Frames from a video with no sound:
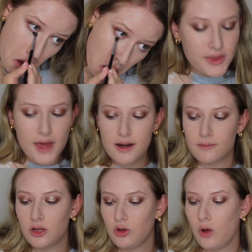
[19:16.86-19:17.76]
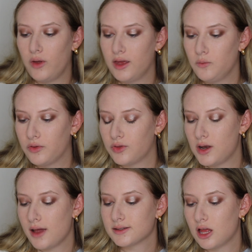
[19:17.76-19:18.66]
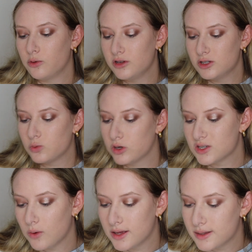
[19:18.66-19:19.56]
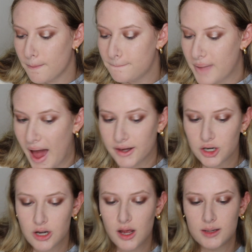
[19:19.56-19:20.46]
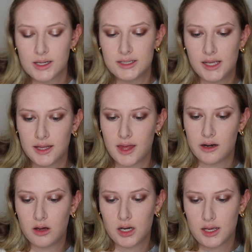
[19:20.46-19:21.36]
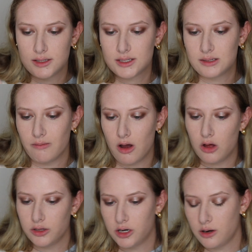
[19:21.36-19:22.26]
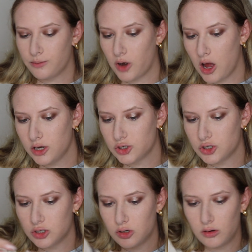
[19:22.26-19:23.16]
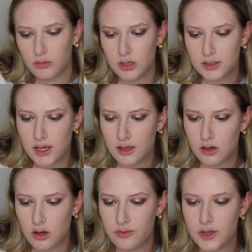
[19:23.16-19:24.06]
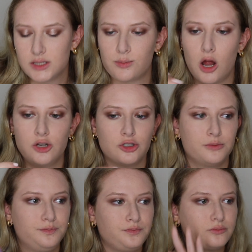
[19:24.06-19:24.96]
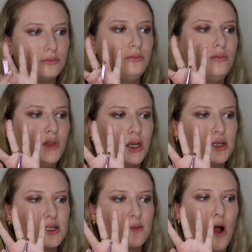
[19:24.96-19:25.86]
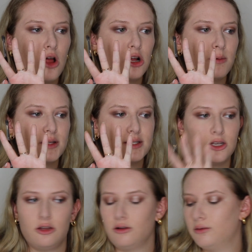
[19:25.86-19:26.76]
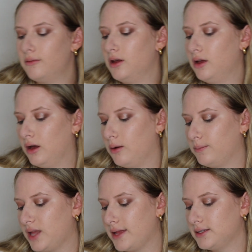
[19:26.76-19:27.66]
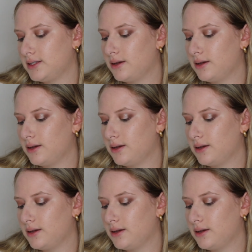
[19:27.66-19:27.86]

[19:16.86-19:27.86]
Then I'm going to go in with the next color we used, which was Batter, and I'm going to take that on a smaller brush. I'm going to take it on this brush. Smaller, but still blends